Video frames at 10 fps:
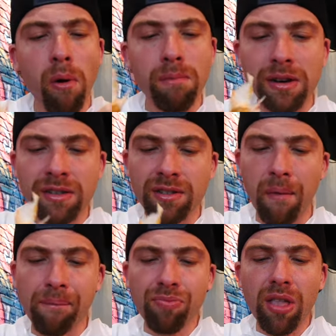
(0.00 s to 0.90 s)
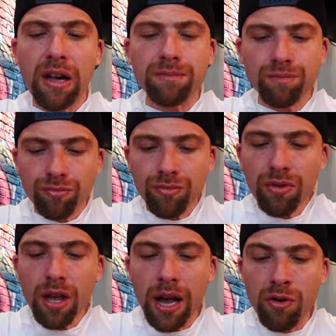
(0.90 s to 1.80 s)
oh, amazing.
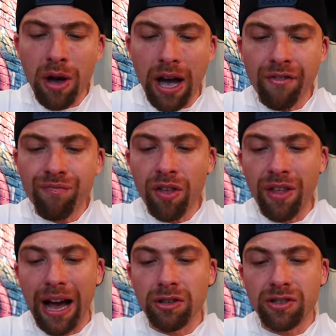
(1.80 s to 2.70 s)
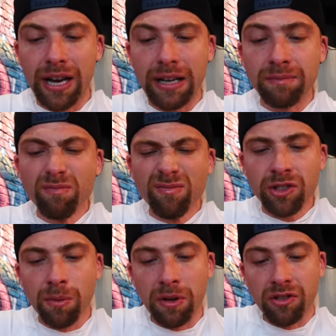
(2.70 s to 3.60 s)
And you have on the outside
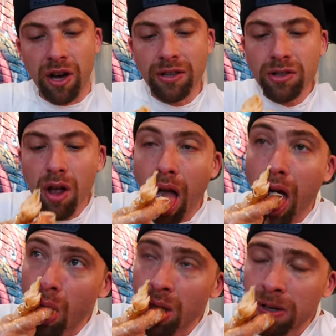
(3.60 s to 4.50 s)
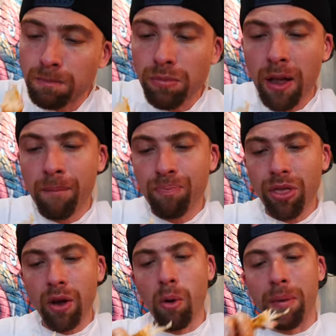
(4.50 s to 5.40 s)
some of the sauce.
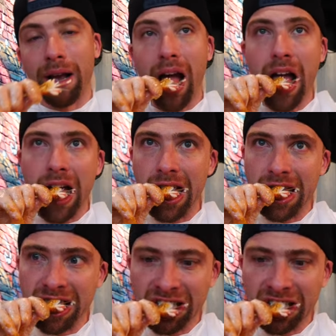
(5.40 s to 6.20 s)
Oh my God.